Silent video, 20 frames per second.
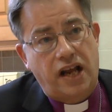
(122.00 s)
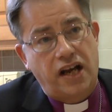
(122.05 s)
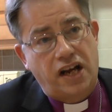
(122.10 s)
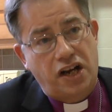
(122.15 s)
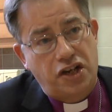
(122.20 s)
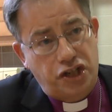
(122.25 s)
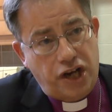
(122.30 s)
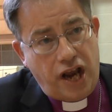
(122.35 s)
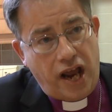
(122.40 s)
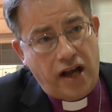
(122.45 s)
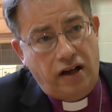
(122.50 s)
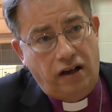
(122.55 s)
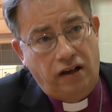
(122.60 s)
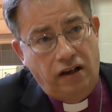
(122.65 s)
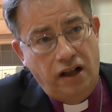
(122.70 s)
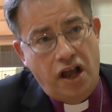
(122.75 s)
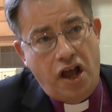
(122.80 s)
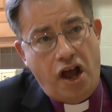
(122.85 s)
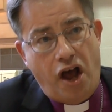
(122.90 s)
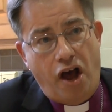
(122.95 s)
and a channel
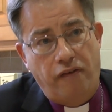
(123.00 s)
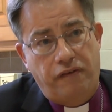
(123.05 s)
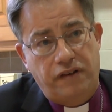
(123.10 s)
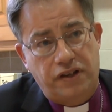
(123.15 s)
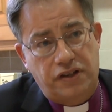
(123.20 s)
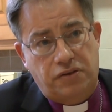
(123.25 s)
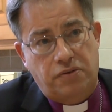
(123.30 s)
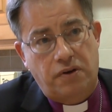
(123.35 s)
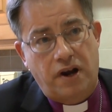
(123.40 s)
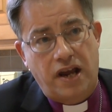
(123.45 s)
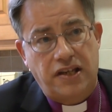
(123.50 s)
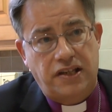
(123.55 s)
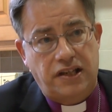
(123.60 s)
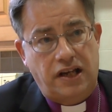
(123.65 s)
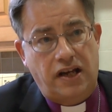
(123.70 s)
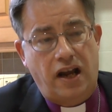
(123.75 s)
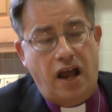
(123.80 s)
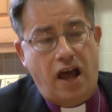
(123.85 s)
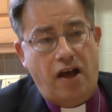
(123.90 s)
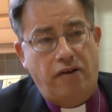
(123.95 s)
of His grace
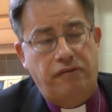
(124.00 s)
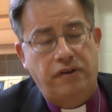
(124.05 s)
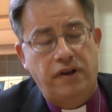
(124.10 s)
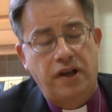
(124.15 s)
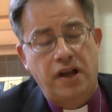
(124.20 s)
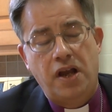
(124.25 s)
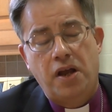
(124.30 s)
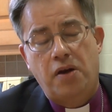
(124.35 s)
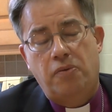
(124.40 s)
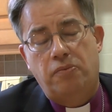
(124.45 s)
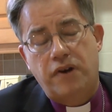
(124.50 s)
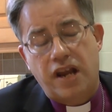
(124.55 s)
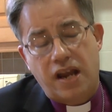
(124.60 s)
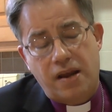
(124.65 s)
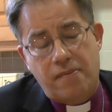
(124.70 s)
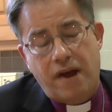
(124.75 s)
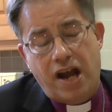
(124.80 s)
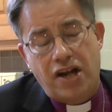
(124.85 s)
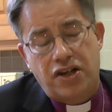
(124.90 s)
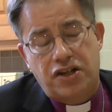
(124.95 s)
and love.
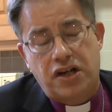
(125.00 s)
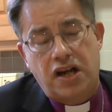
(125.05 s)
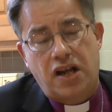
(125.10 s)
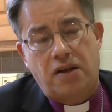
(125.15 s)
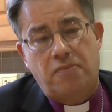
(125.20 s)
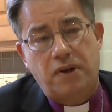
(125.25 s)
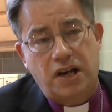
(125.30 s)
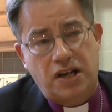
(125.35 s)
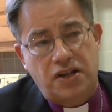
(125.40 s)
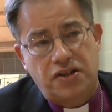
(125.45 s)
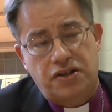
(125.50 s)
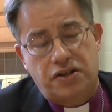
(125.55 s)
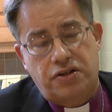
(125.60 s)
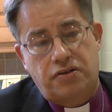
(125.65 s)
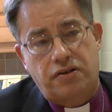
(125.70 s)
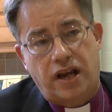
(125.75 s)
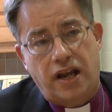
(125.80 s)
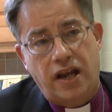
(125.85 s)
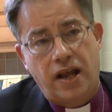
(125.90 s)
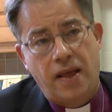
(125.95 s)
Reimagining
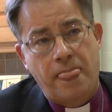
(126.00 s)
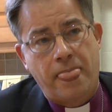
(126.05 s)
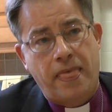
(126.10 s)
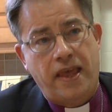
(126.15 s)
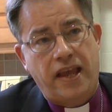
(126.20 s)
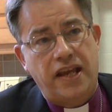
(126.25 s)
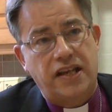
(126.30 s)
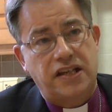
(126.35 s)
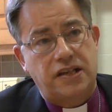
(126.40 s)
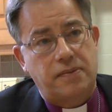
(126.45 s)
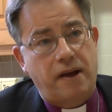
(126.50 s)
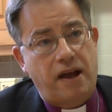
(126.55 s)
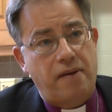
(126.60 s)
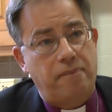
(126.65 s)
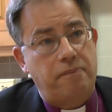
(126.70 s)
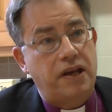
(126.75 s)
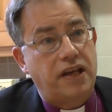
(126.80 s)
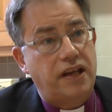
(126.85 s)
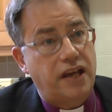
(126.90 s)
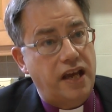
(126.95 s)
ministry is about
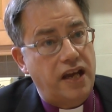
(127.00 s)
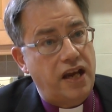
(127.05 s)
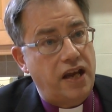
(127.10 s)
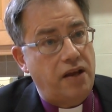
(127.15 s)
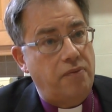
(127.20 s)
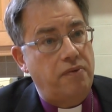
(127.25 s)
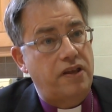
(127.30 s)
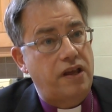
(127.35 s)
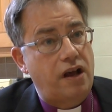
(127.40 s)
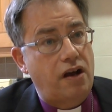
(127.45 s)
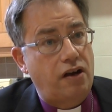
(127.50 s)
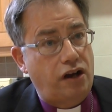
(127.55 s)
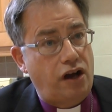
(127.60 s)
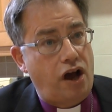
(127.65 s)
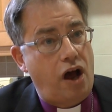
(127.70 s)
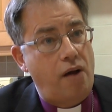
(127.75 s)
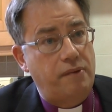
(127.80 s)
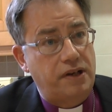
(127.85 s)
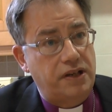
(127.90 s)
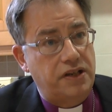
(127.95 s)
beginning with our
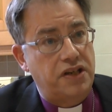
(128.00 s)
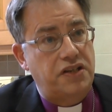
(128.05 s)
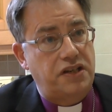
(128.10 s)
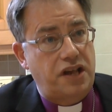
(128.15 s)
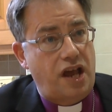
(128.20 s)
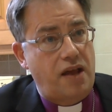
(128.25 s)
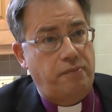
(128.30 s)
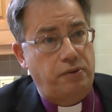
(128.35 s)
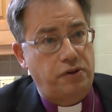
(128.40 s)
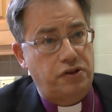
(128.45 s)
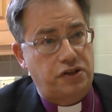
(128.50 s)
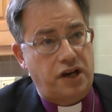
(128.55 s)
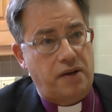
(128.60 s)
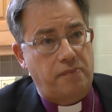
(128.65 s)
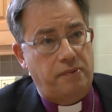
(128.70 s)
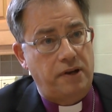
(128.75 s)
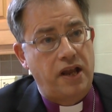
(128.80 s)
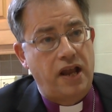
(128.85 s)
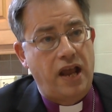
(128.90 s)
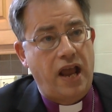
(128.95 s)
common
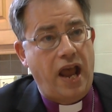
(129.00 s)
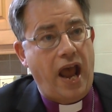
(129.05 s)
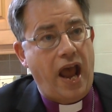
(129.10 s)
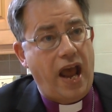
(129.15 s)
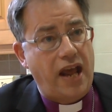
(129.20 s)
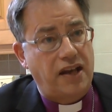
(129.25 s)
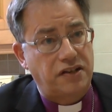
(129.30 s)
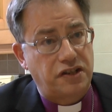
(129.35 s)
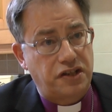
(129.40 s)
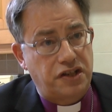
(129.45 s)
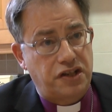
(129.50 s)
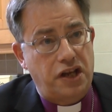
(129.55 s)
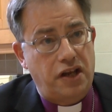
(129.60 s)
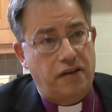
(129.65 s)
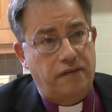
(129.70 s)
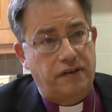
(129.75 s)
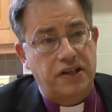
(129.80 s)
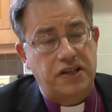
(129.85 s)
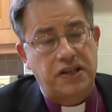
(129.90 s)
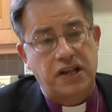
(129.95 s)
discipleship and
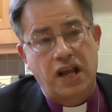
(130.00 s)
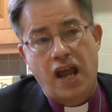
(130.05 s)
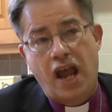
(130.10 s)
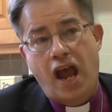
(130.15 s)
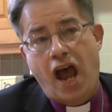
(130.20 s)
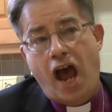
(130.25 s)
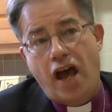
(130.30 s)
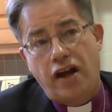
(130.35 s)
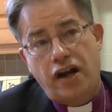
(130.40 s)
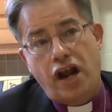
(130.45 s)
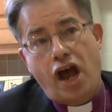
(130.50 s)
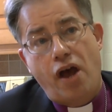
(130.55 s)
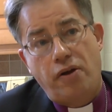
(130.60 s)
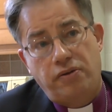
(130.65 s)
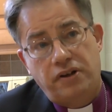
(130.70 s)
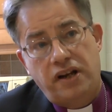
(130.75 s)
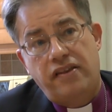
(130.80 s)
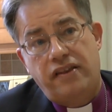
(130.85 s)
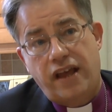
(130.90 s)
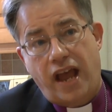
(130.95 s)
service, and
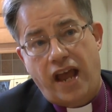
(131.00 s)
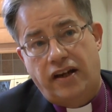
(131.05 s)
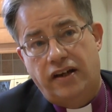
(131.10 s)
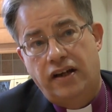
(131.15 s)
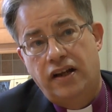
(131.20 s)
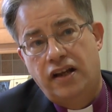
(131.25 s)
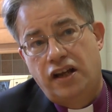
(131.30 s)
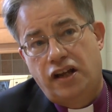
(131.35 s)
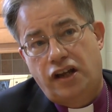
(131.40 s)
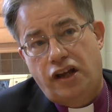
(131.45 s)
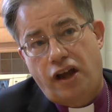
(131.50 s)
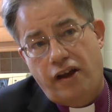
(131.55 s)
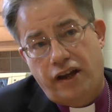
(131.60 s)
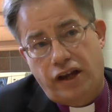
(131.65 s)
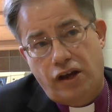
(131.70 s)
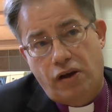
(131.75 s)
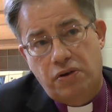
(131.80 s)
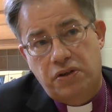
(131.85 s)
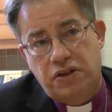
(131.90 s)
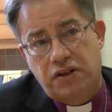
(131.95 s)
only then going
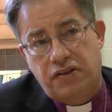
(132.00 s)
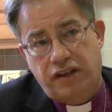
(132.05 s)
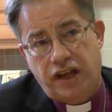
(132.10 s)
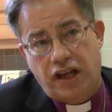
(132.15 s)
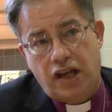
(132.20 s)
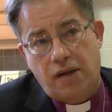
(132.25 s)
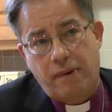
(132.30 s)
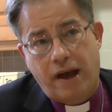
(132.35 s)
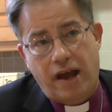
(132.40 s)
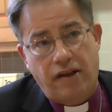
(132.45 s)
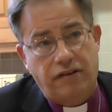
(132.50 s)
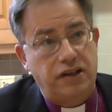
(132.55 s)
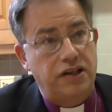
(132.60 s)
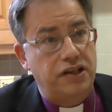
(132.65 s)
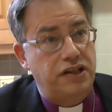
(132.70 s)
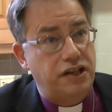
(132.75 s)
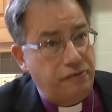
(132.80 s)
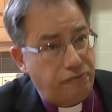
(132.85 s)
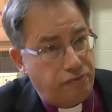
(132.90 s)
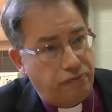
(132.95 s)
on to think about the
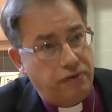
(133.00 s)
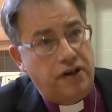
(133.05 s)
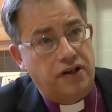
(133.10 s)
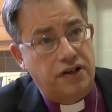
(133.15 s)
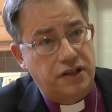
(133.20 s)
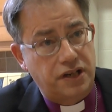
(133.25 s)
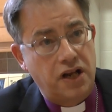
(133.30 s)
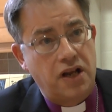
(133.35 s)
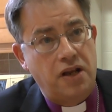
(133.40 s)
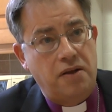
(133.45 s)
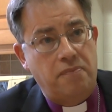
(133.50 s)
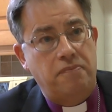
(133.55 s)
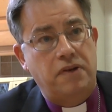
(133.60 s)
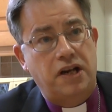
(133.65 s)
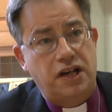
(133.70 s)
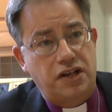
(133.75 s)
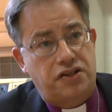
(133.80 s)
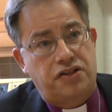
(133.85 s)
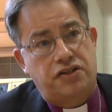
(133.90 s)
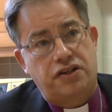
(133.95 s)
different
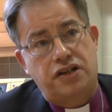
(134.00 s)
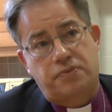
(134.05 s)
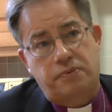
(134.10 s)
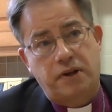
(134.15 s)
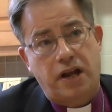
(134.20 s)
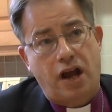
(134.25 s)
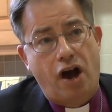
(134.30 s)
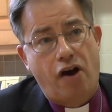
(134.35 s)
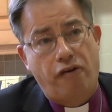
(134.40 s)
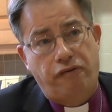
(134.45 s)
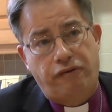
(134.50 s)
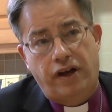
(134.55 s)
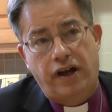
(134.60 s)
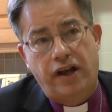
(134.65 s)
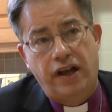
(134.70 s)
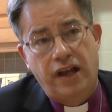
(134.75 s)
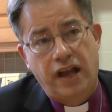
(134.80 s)
ministries we offer